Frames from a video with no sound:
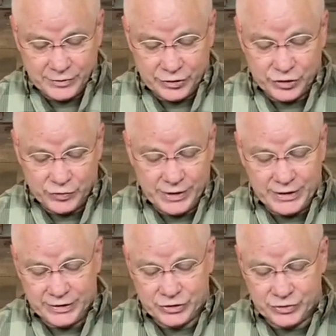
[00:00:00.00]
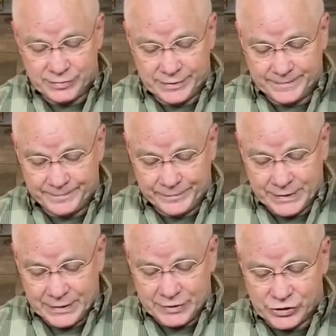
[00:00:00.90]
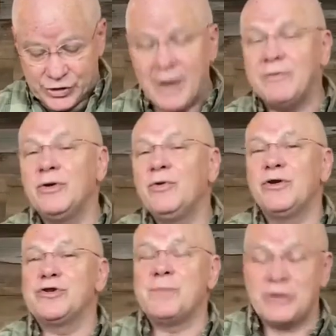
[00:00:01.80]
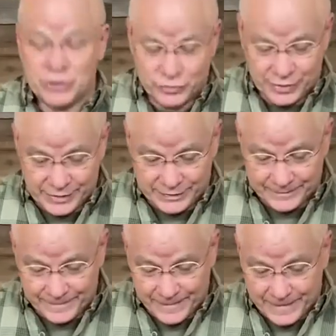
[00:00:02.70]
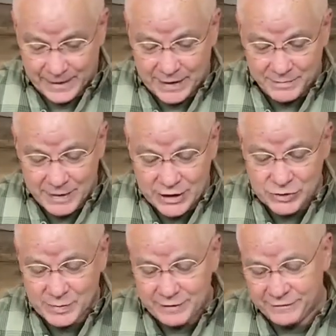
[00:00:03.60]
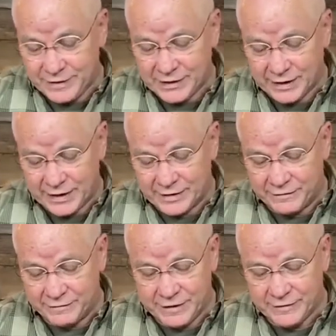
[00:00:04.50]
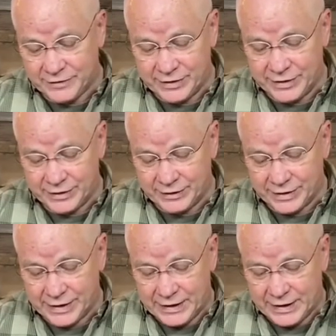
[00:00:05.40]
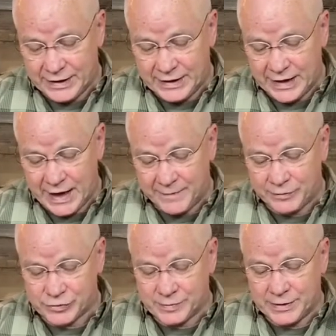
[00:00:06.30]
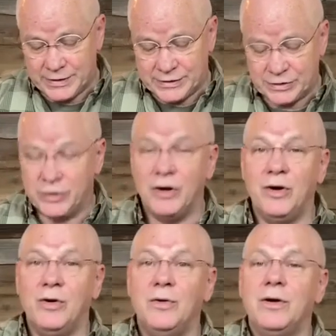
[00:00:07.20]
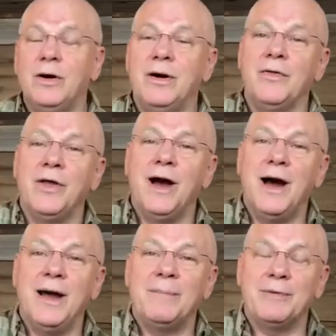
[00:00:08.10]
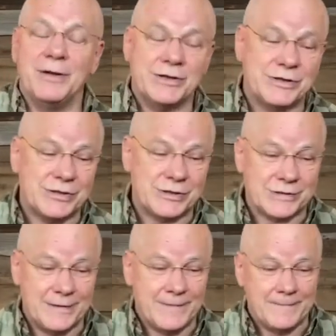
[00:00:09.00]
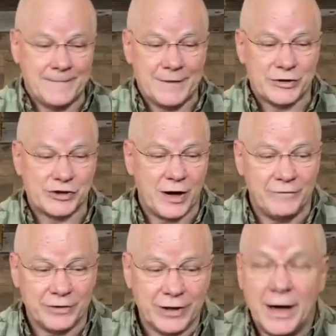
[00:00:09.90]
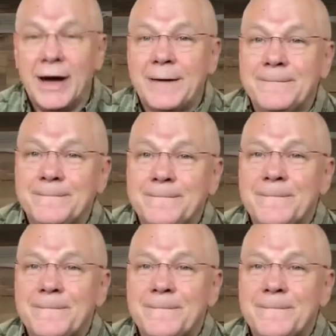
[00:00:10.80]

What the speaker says: on a stringed instrument. The sovereign Lord is my strength. He makes my feet like the feet of a deer. He enables me to go on the high places. The sovereign God,